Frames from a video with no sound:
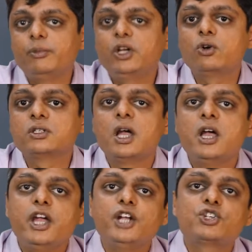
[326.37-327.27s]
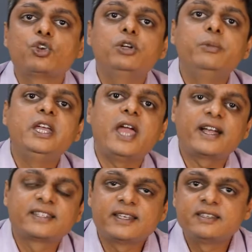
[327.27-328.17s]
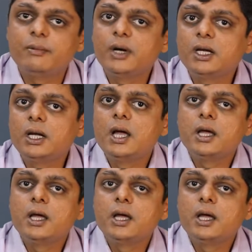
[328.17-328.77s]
because it should be accessible,